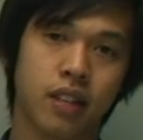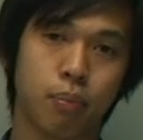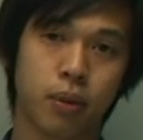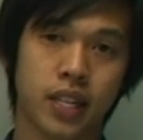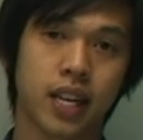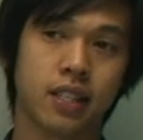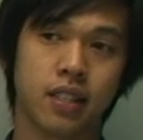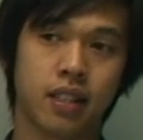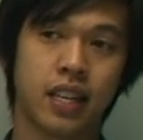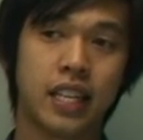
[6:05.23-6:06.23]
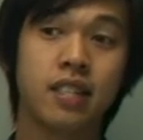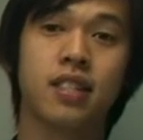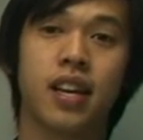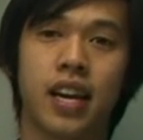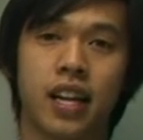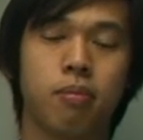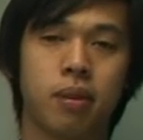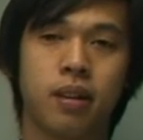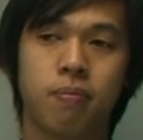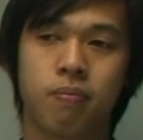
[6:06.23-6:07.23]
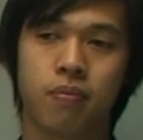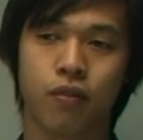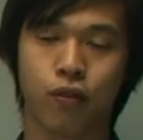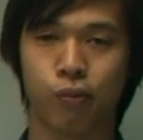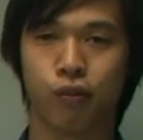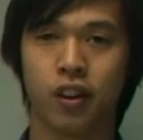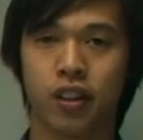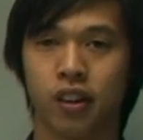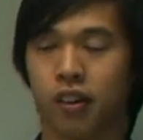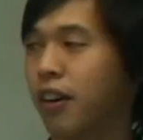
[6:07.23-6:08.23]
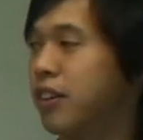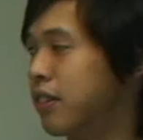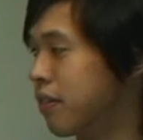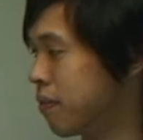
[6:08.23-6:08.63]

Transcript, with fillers: it protects the inside aluminium from further corrosion.